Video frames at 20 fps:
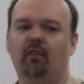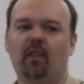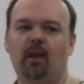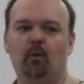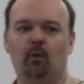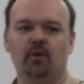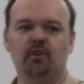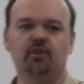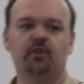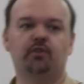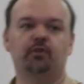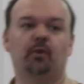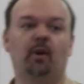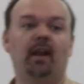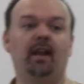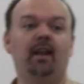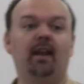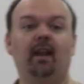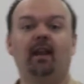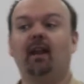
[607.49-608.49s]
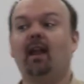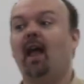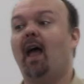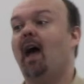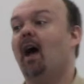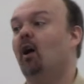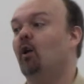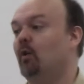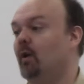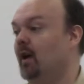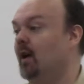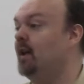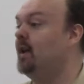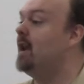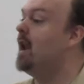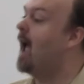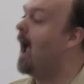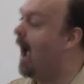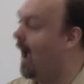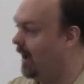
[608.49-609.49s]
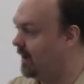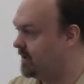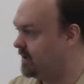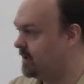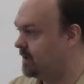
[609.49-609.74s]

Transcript: They were straining out a gnat.